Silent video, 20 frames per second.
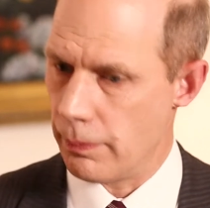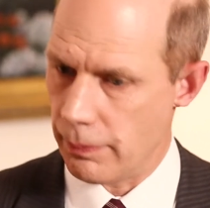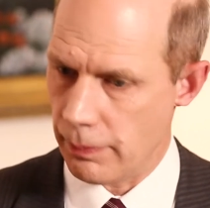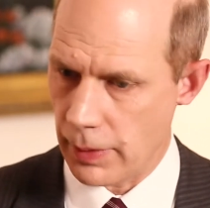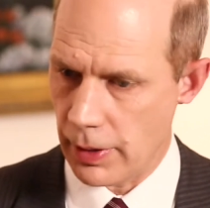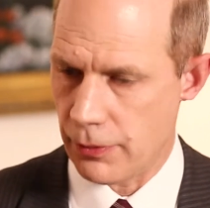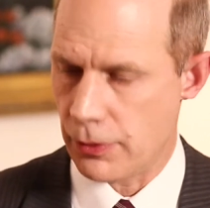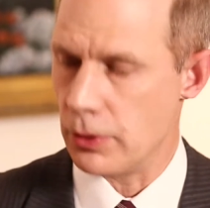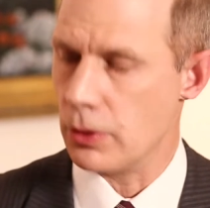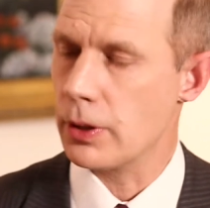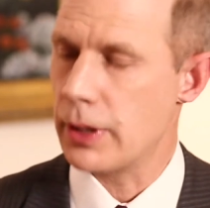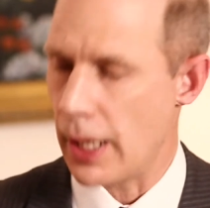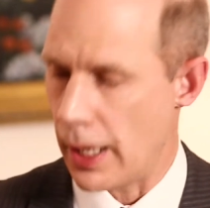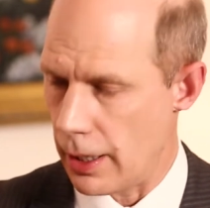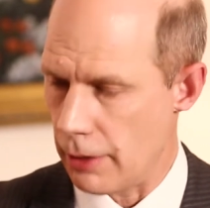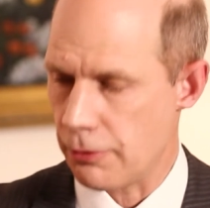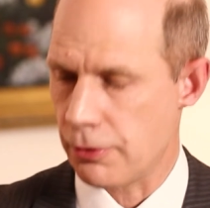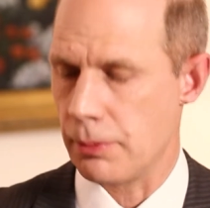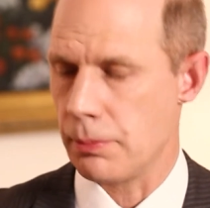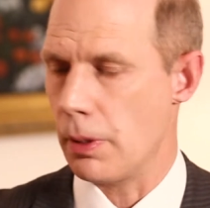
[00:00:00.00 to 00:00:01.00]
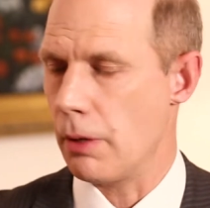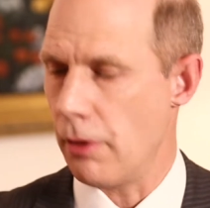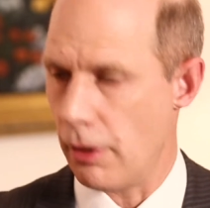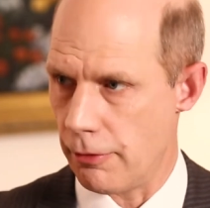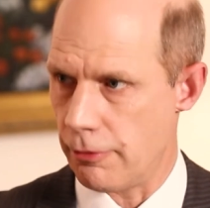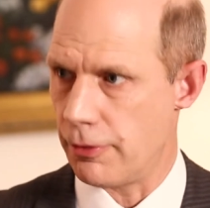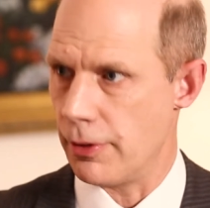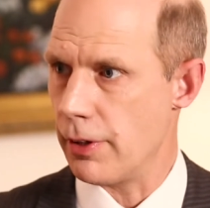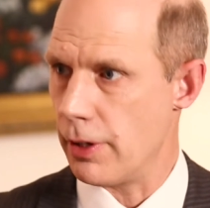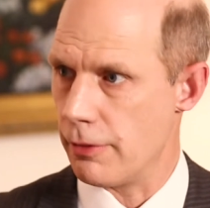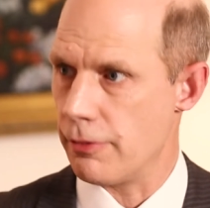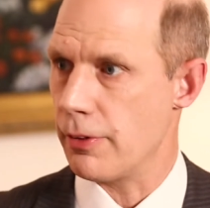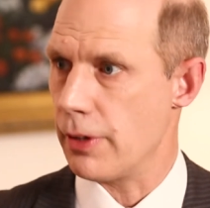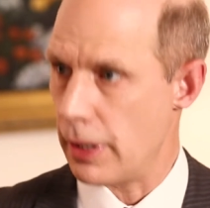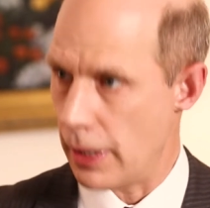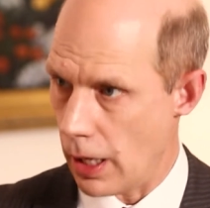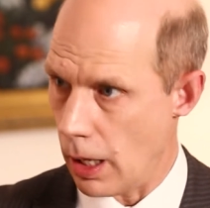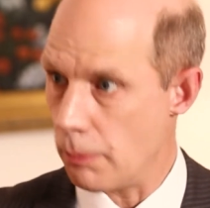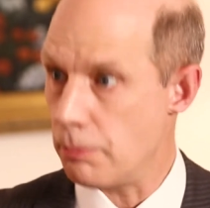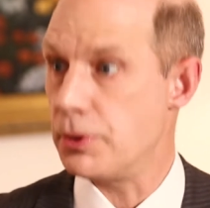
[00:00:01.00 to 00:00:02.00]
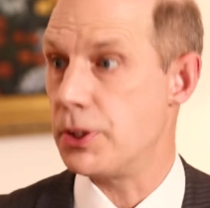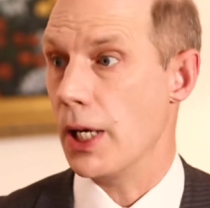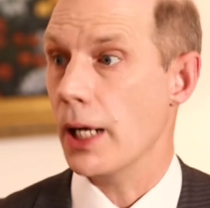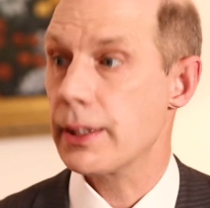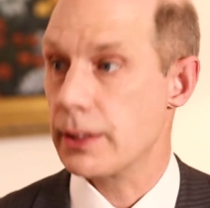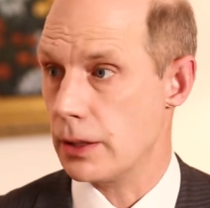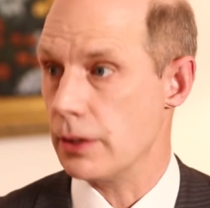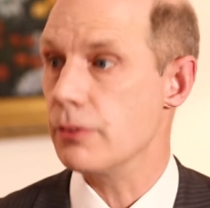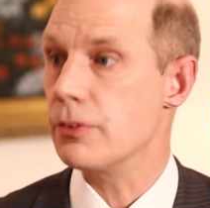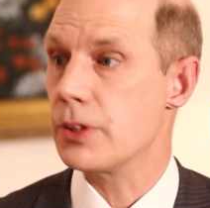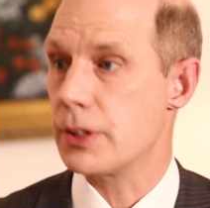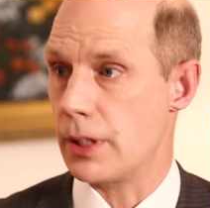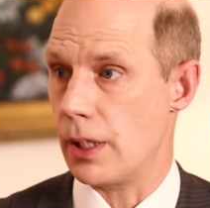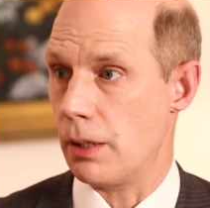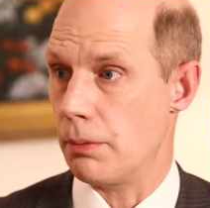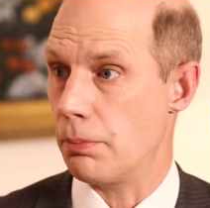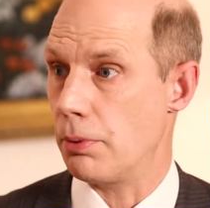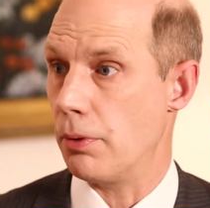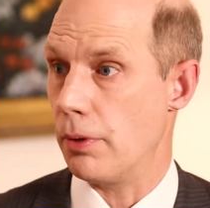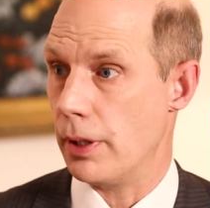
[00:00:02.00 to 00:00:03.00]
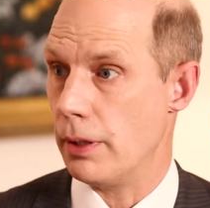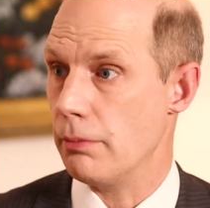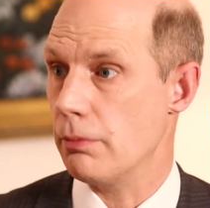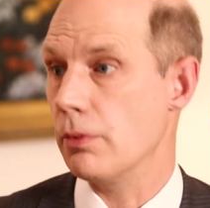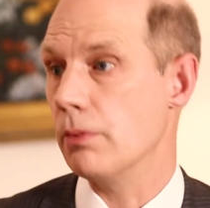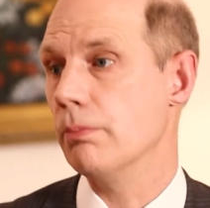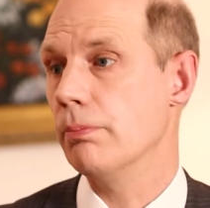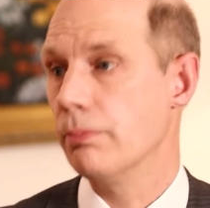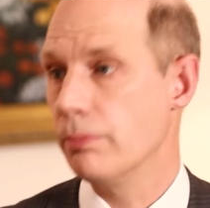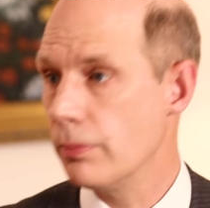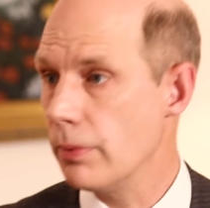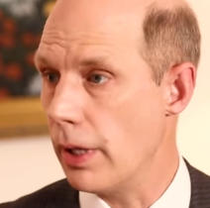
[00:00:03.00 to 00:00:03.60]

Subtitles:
if you look at it from a very, very objective standpoint,